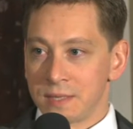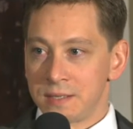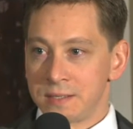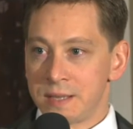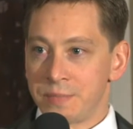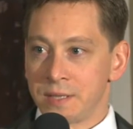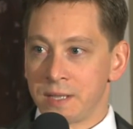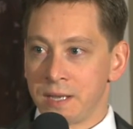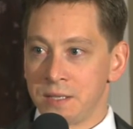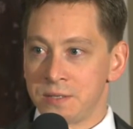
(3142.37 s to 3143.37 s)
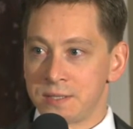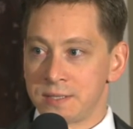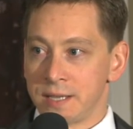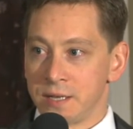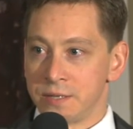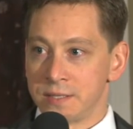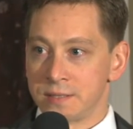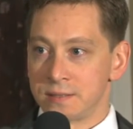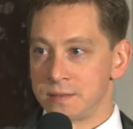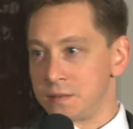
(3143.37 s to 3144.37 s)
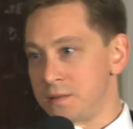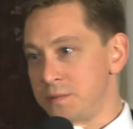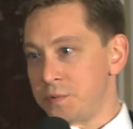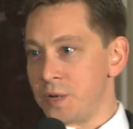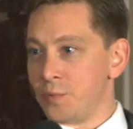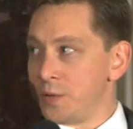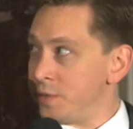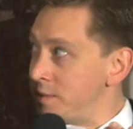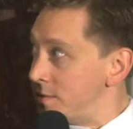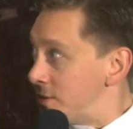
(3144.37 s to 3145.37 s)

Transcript: something that he used to say to us when we would